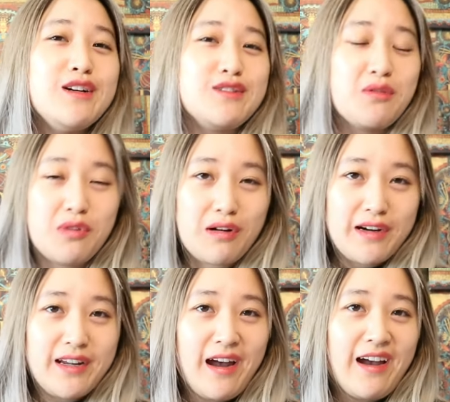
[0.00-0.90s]
don't
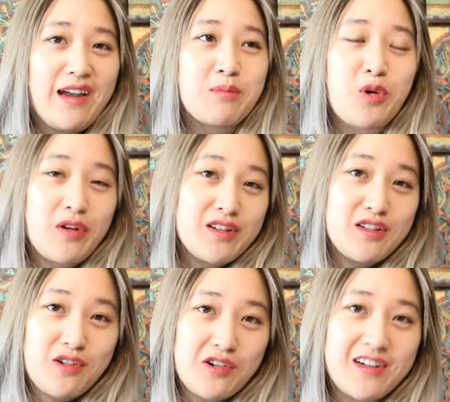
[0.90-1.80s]
worry I am going
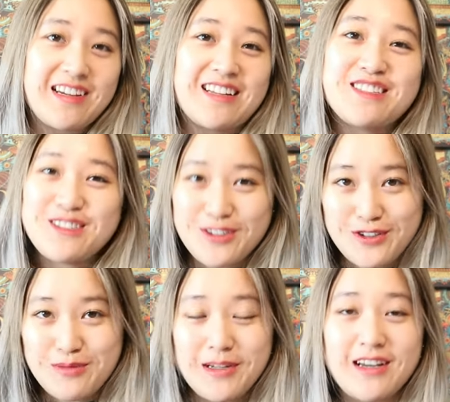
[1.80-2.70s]
Dior again
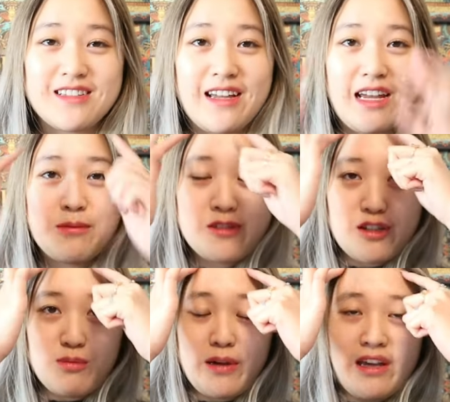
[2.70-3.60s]
soon because I am
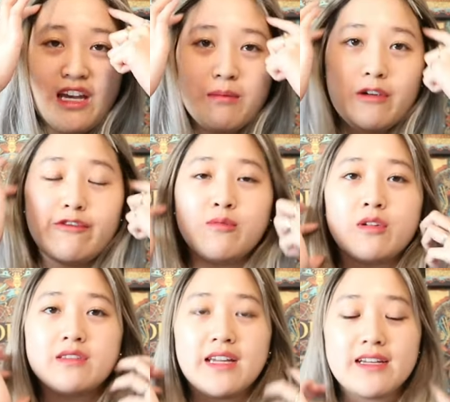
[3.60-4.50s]
still picking up a few
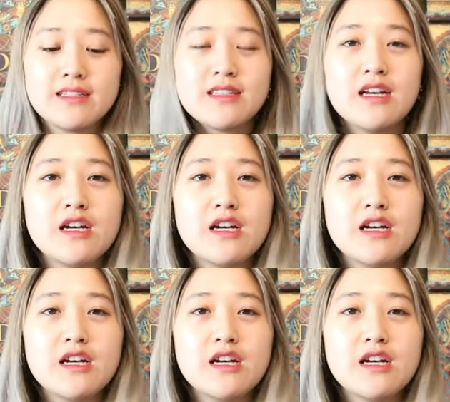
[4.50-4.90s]
more things